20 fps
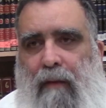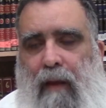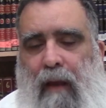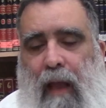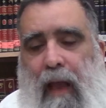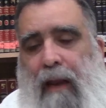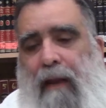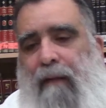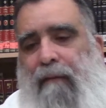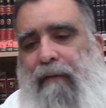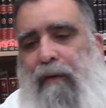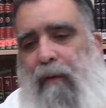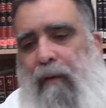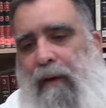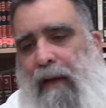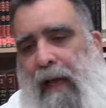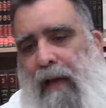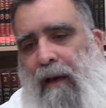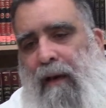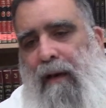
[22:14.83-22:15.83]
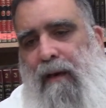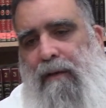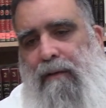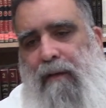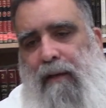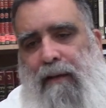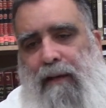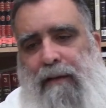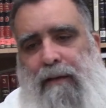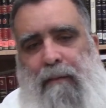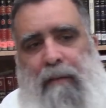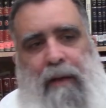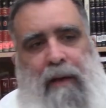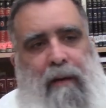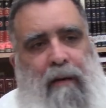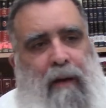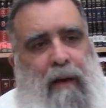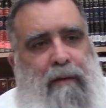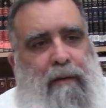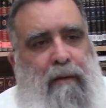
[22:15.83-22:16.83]
And if you're not in Israel, it doesn't mean
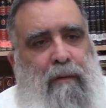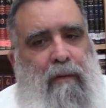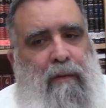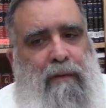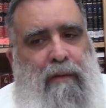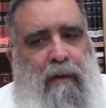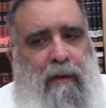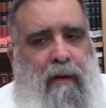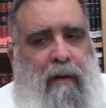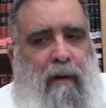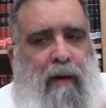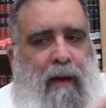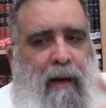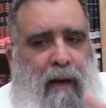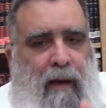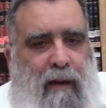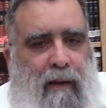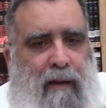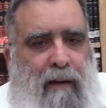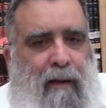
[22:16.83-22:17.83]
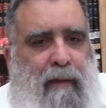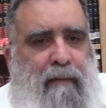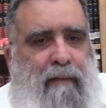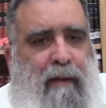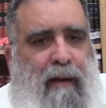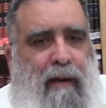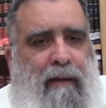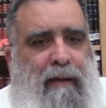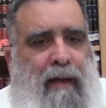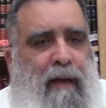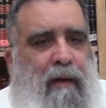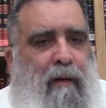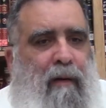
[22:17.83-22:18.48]
you're allowed to do so. You're going to get kicked out. Kicked out.